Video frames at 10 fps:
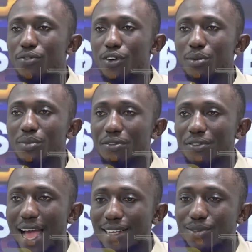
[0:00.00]
from the
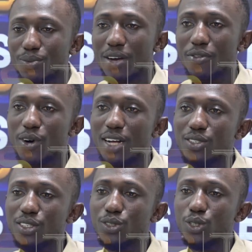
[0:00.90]
fight. Well, for
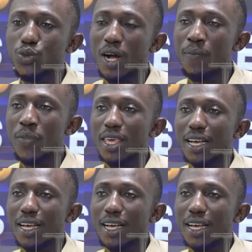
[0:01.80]
Anthony Joshua,